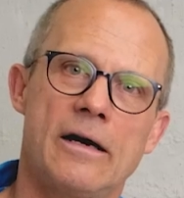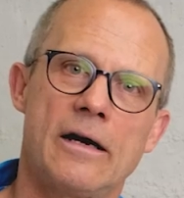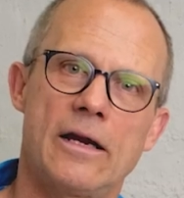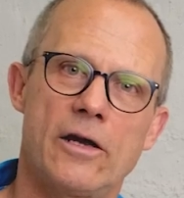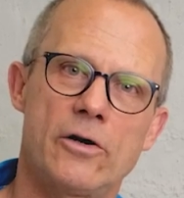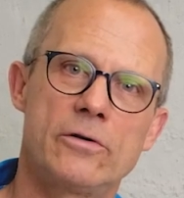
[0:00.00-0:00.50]

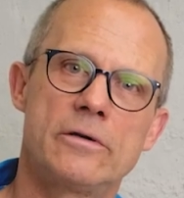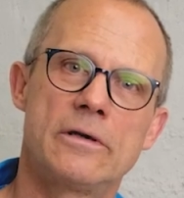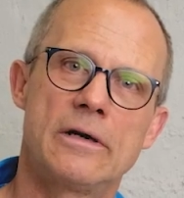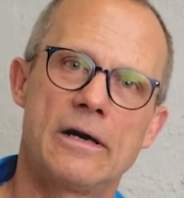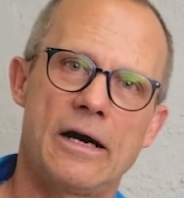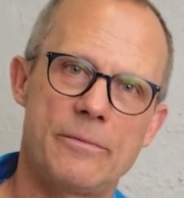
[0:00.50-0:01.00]
Hello,
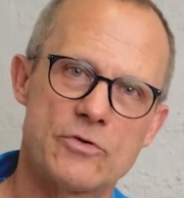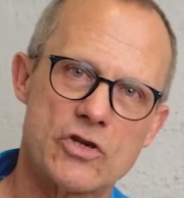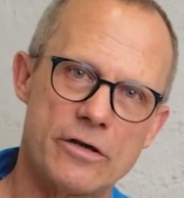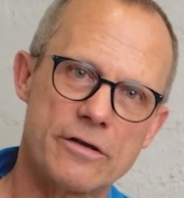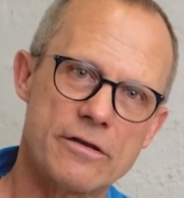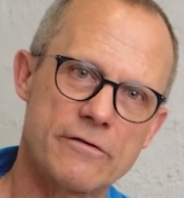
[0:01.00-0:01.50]
I'm
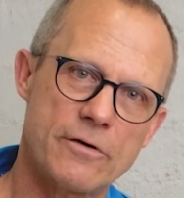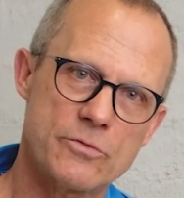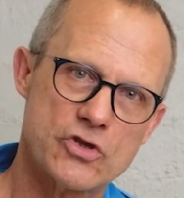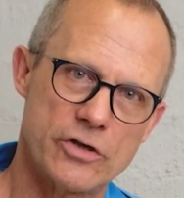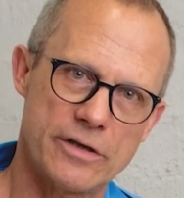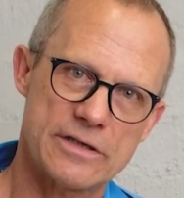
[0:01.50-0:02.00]
Jonathan from
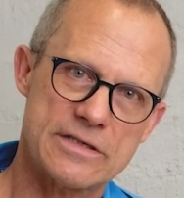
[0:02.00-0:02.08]
Shooting